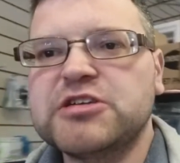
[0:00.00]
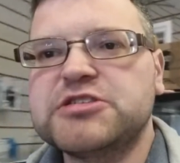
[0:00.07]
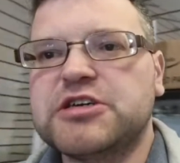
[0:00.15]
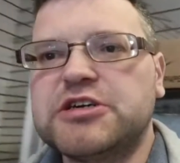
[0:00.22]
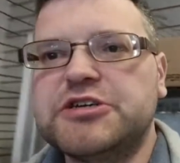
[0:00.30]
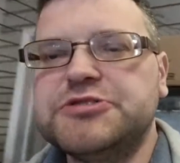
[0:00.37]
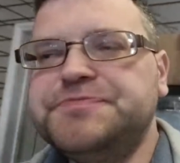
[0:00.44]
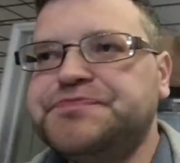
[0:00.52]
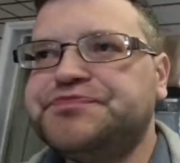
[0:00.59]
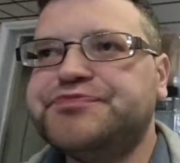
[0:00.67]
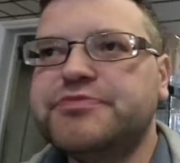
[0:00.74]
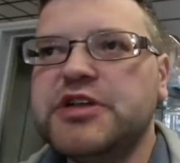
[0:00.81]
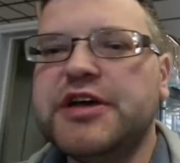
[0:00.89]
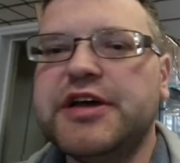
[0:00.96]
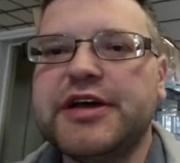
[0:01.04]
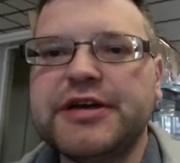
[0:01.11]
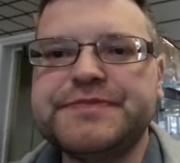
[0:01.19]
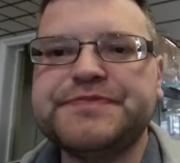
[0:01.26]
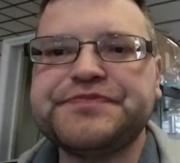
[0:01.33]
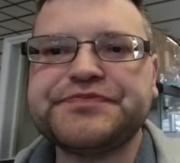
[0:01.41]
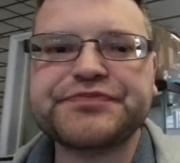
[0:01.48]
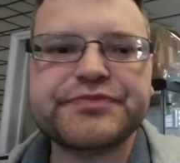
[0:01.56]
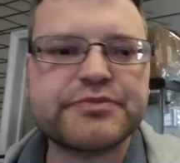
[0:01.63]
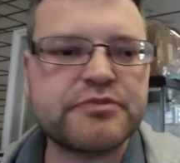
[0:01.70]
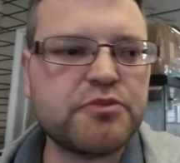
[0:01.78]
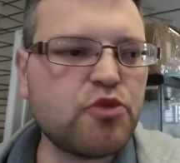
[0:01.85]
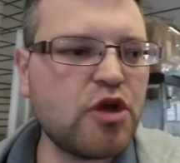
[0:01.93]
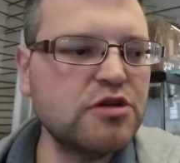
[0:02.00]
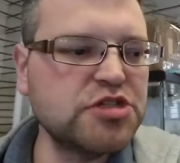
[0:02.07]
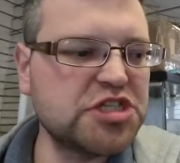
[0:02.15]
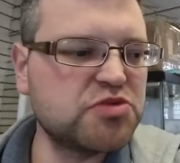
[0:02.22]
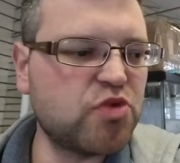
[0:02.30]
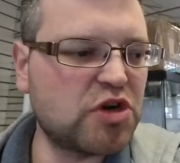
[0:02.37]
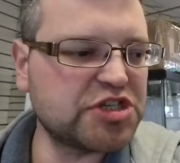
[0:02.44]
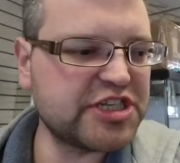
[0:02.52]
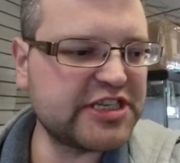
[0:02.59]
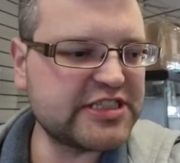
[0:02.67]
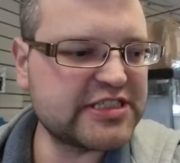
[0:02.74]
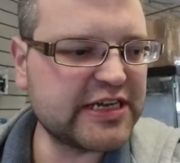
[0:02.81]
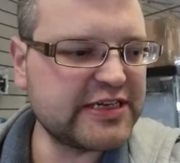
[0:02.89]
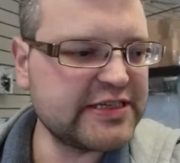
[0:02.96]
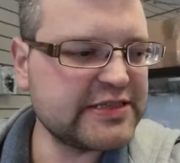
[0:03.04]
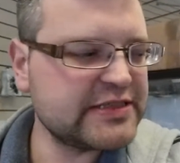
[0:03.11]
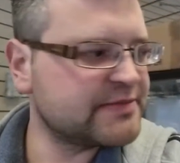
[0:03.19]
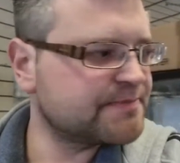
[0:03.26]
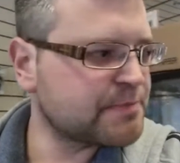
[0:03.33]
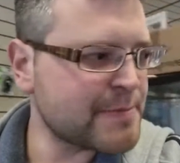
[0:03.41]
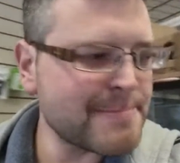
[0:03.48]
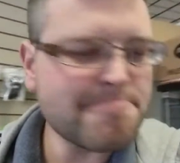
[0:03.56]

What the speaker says: So, yeah. Just watched EastEnders.